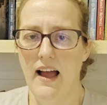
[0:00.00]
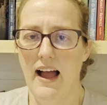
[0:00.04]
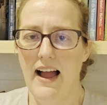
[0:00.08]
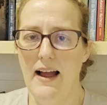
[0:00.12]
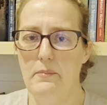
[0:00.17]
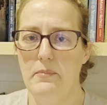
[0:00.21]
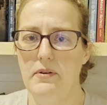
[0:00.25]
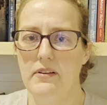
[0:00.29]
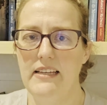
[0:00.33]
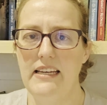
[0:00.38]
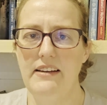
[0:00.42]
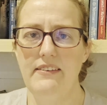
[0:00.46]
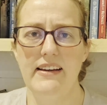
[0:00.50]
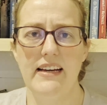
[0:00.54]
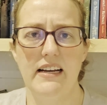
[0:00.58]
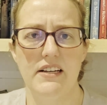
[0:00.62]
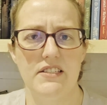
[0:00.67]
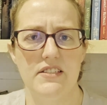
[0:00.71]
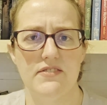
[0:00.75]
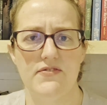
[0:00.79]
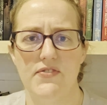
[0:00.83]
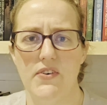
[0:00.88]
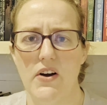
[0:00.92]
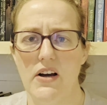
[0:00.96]
I believe he got
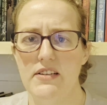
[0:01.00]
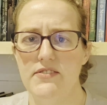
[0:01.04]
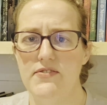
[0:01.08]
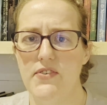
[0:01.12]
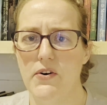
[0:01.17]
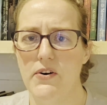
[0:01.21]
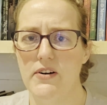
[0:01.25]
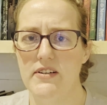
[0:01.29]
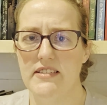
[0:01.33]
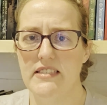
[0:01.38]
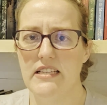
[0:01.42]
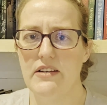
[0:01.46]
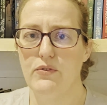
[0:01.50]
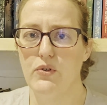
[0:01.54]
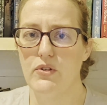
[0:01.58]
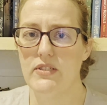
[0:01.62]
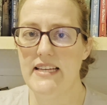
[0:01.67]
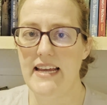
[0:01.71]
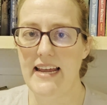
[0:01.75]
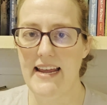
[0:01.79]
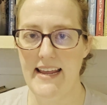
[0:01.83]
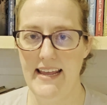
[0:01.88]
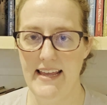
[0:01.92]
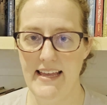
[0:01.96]
to as far as level
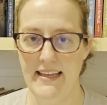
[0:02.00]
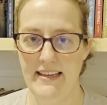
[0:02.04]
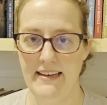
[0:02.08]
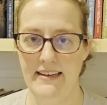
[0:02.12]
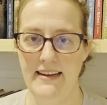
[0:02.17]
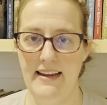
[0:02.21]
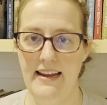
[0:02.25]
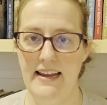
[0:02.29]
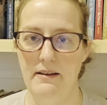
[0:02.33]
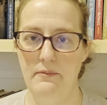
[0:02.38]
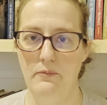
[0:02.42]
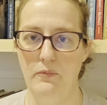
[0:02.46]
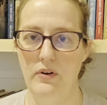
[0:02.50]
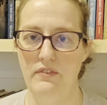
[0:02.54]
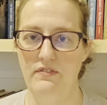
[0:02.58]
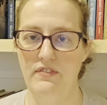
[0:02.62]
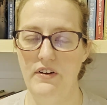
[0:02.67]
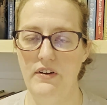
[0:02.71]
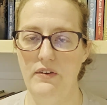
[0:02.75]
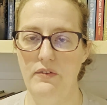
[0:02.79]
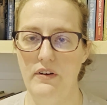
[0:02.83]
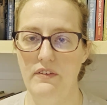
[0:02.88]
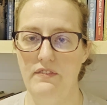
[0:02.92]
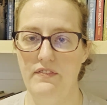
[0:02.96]
10, and
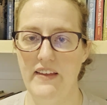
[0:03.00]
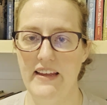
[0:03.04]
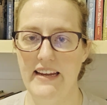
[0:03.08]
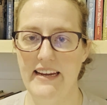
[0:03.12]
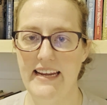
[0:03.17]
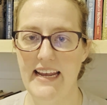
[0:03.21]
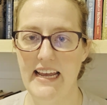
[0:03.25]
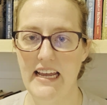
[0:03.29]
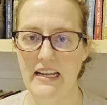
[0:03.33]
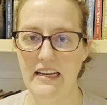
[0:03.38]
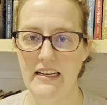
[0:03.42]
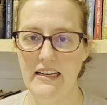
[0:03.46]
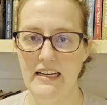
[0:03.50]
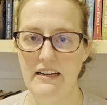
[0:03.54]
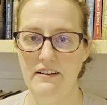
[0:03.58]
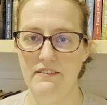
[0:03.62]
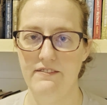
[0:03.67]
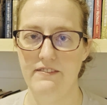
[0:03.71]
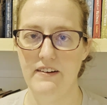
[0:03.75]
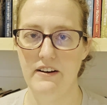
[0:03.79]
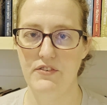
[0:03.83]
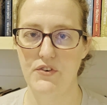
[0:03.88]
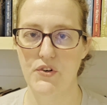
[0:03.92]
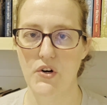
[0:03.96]

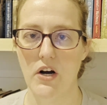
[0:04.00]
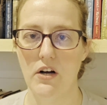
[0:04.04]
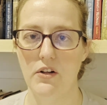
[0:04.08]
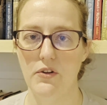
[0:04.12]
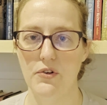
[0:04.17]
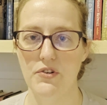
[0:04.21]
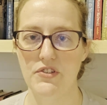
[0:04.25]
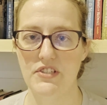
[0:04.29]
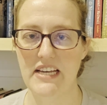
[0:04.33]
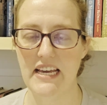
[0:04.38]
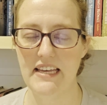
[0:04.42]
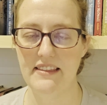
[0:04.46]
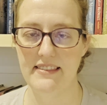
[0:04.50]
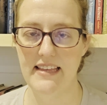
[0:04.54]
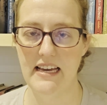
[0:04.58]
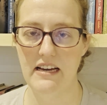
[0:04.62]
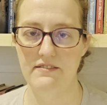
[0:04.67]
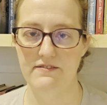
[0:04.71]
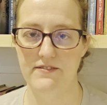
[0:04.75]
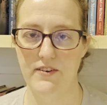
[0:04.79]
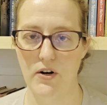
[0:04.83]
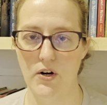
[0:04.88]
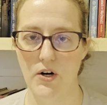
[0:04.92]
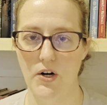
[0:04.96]
if crawlers get
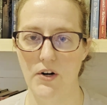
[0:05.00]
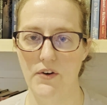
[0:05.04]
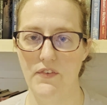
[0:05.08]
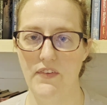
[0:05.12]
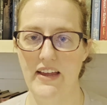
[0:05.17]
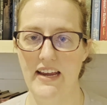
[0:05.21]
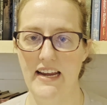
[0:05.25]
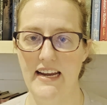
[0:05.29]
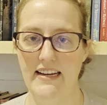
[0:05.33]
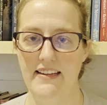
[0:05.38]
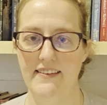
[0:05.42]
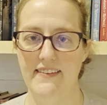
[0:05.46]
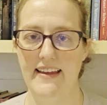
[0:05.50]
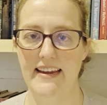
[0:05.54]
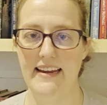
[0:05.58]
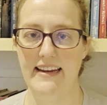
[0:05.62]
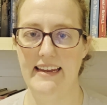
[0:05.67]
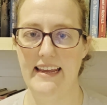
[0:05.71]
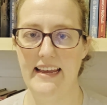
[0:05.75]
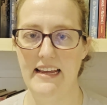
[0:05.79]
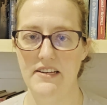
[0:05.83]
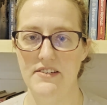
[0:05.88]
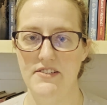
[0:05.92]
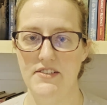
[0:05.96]
that far, they
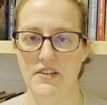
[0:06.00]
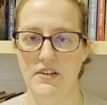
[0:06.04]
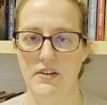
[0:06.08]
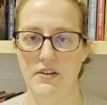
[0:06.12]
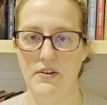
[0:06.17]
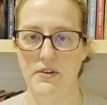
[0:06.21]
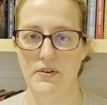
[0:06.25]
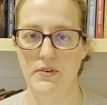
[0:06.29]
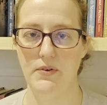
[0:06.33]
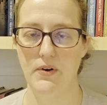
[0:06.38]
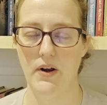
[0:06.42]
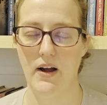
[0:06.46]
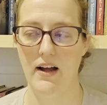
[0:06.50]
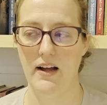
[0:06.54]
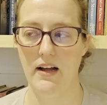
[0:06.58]
get the